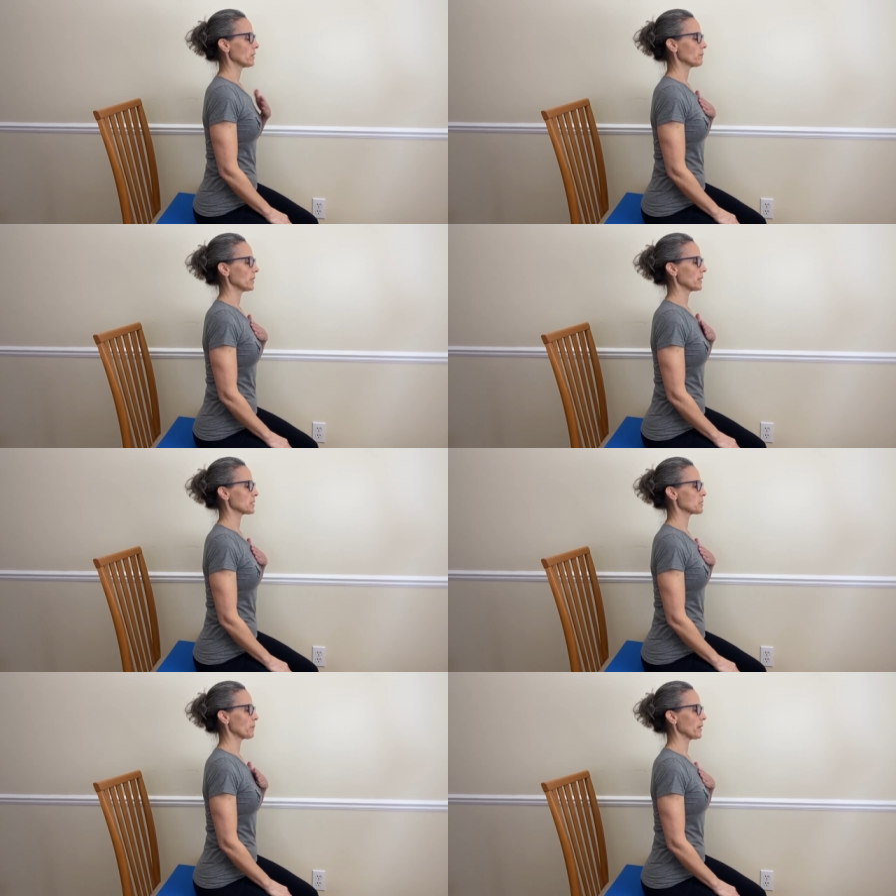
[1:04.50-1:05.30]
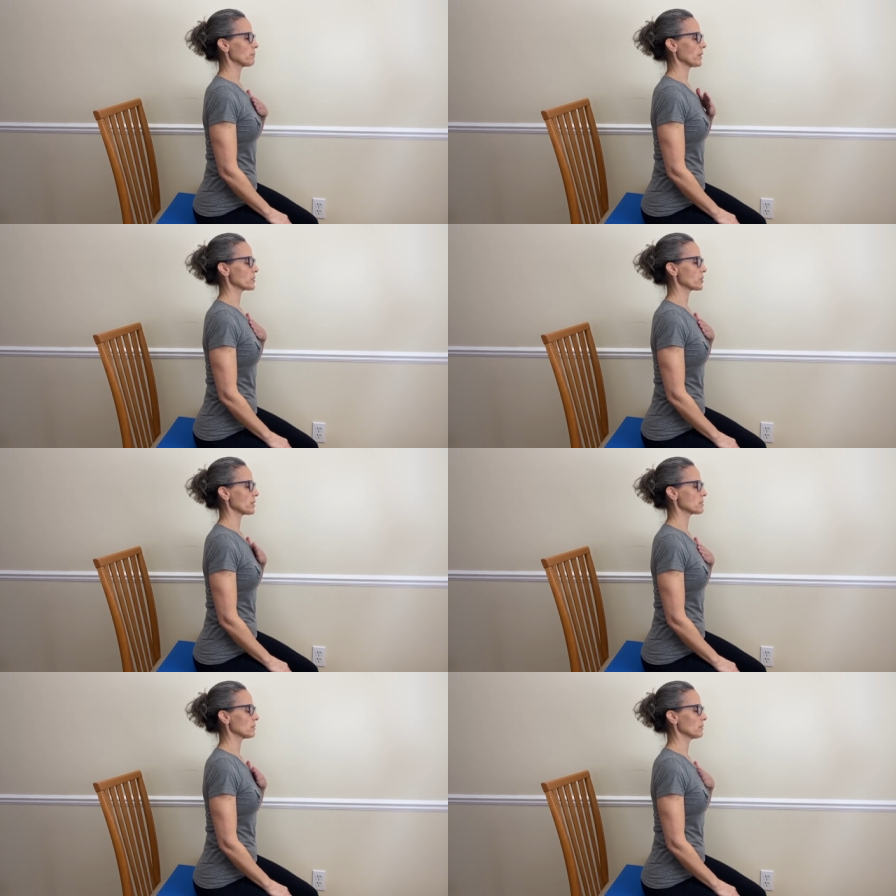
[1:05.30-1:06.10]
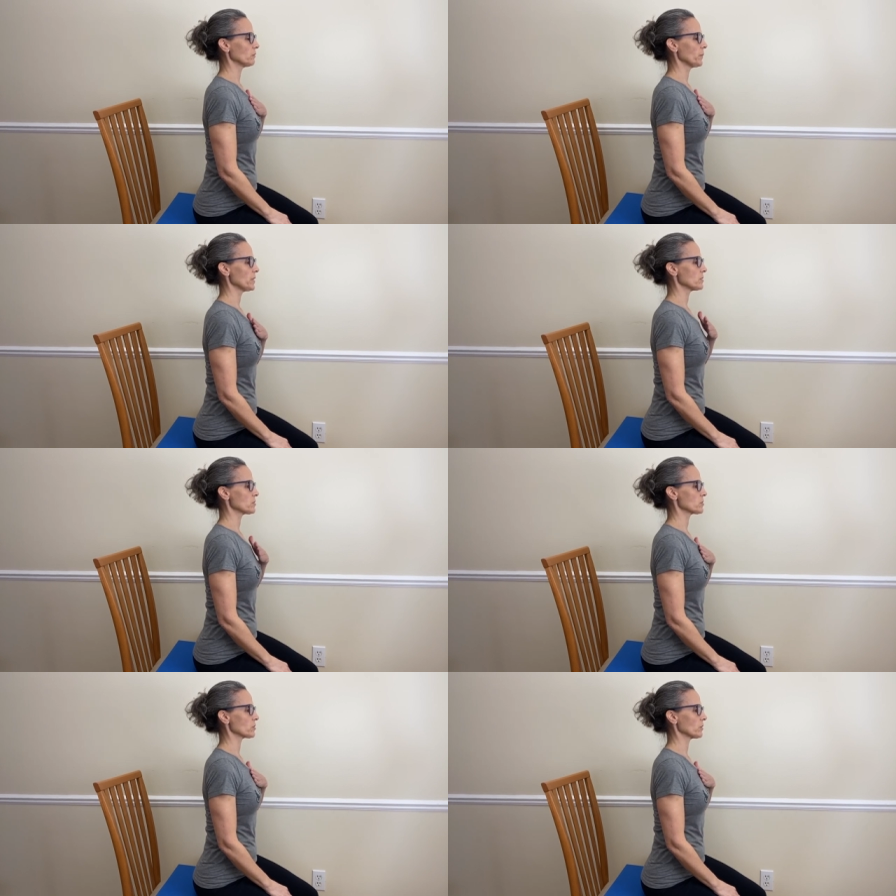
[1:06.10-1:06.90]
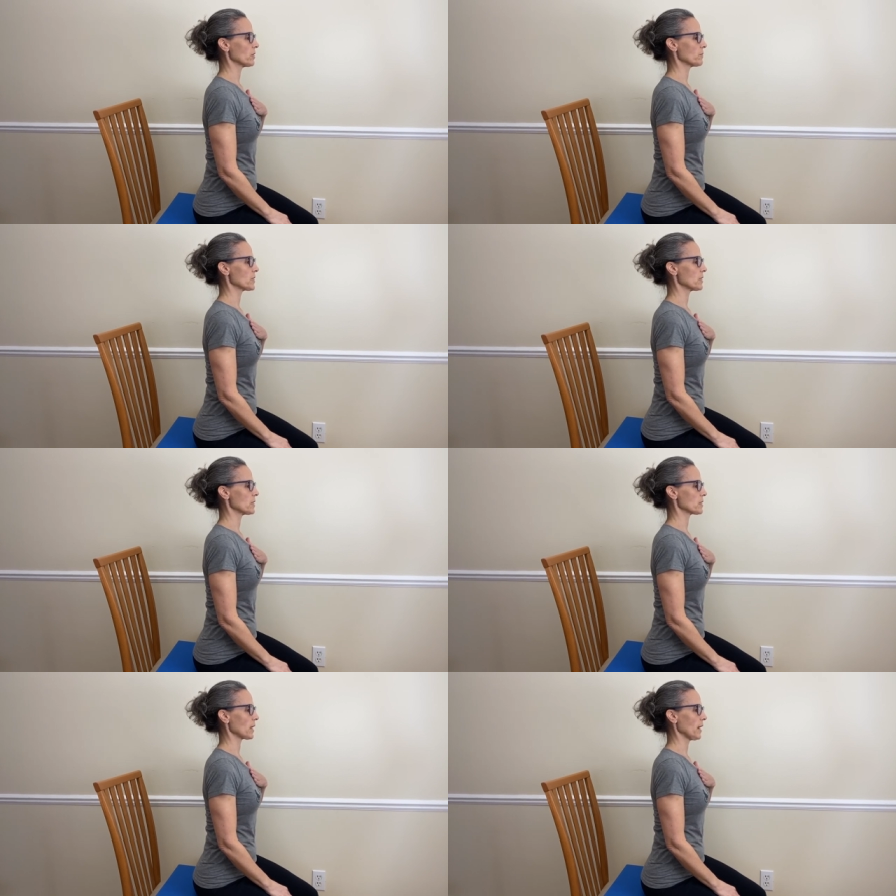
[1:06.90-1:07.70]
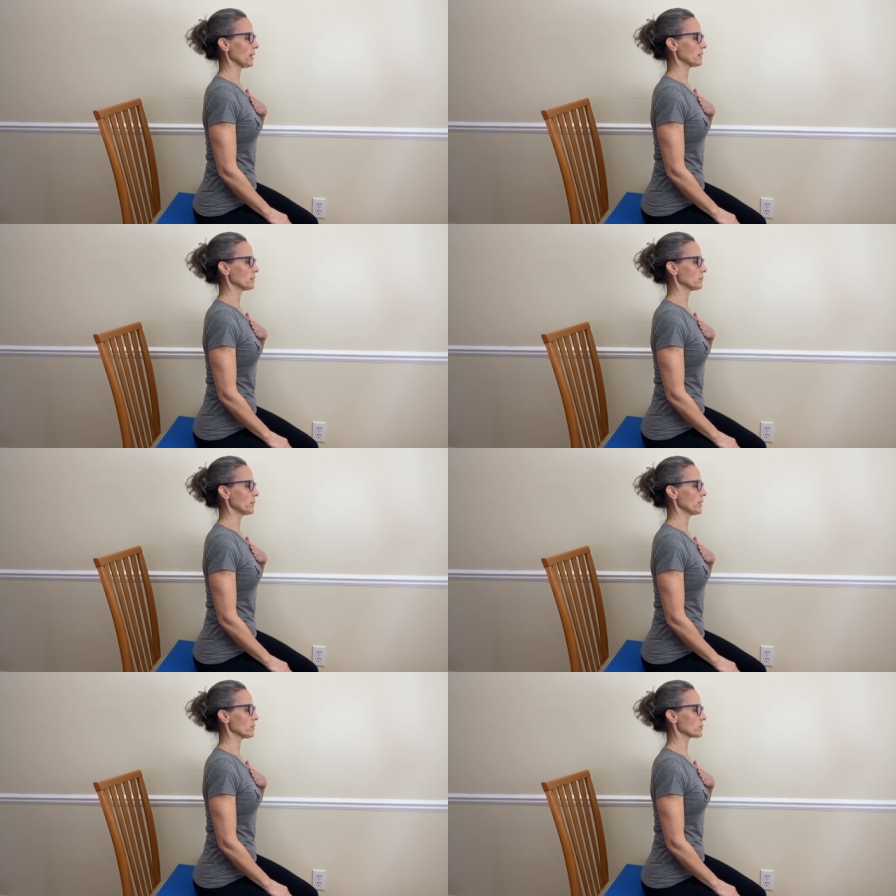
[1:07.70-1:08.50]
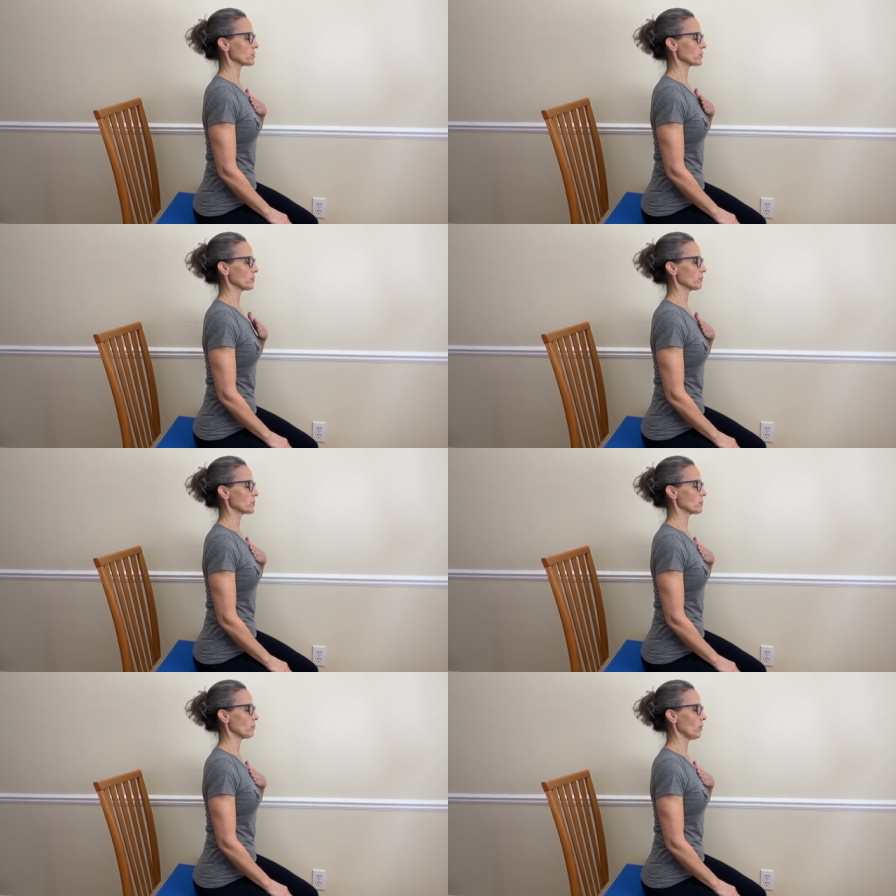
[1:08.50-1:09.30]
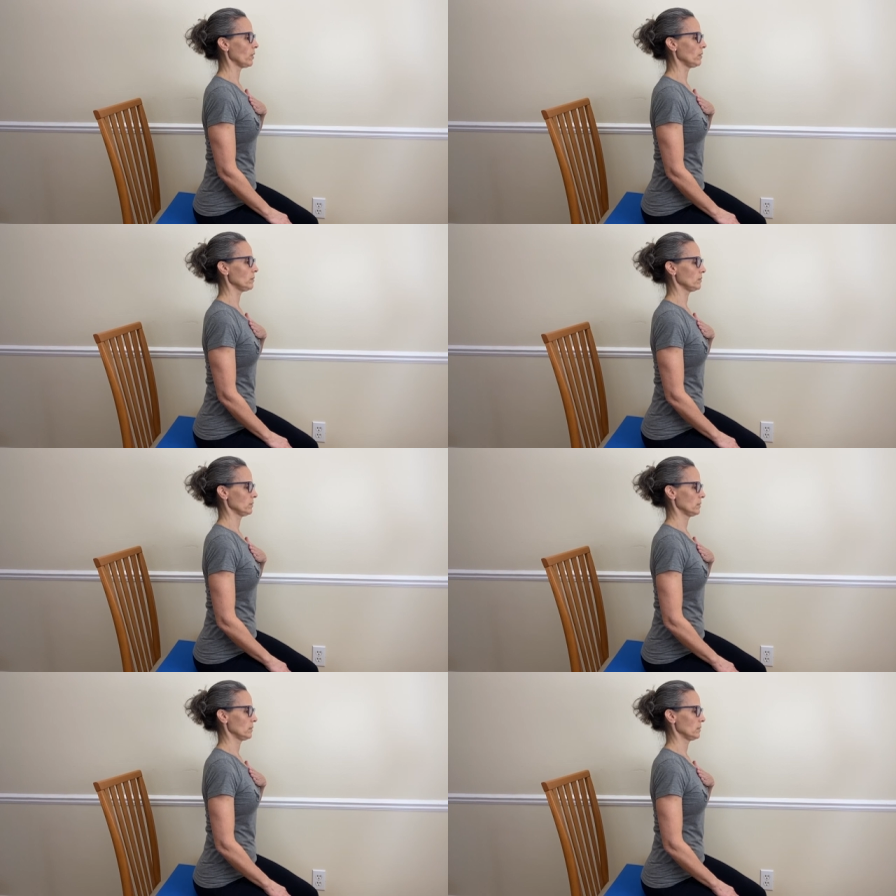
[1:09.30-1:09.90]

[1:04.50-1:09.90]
I'm gonna expand my chest a little bit, sternum to the sky a little bit, or sternum to the wall.